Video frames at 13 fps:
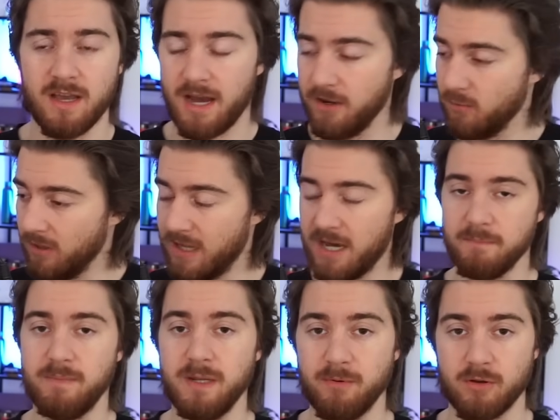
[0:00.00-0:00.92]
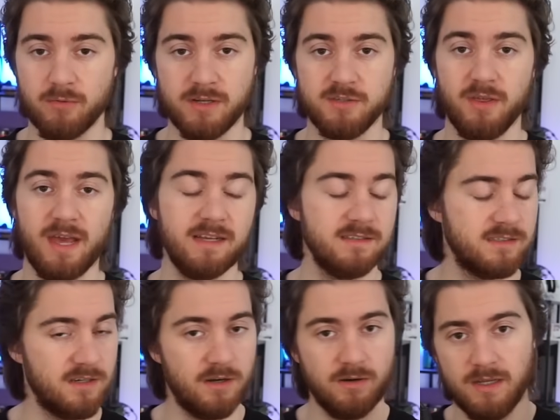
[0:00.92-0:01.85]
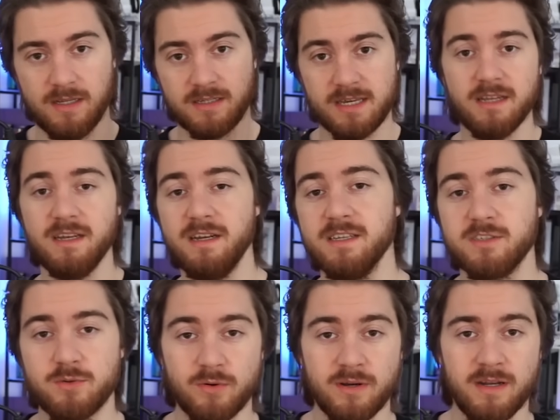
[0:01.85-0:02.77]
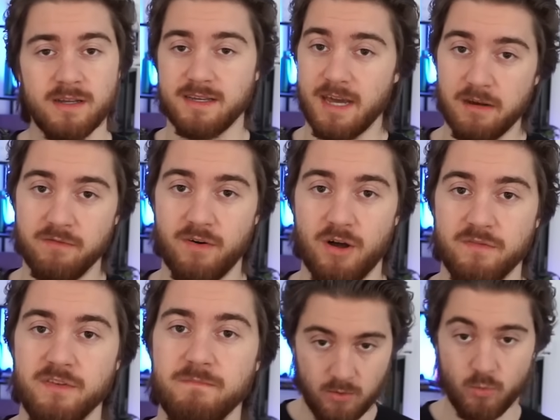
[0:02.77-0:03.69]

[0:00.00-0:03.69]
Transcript: I know a lot of people are into that, so get into Discord, get involved.